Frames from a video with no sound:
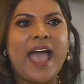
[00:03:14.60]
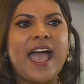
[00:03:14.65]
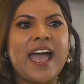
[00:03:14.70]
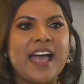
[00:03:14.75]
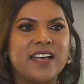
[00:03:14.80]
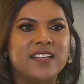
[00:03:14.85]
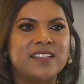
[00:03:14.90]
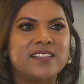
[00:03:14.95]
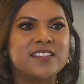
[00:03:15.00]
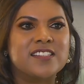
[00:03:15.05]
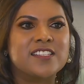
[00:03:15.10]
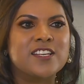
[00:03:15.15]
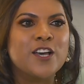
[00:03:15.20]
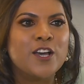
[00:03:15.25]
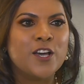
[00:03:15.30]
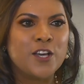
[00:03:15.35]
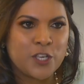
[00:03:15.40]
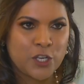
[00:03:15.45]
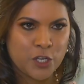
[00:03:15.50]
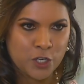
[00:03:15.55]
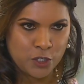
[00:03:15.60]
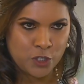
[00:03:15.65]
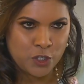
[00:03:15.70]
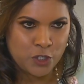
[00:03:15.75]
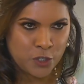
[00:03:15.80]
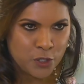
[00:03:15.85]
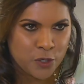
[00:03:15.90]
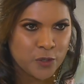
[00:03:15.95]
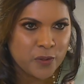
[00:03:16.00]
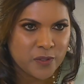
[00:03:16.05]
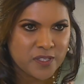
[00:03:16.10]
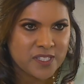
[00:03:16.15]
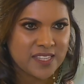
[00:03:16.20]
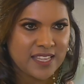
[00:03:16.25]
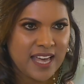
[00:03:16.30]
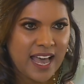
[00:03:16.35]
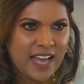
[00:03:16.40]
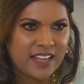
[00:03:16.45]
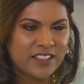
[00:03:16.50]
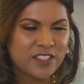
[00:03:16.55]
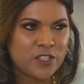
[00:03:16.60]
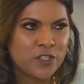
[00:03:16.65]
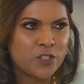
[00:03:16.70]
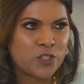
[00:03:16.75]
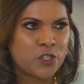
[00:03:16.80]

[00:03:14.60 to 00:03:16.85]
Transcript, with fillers: hands, you could use that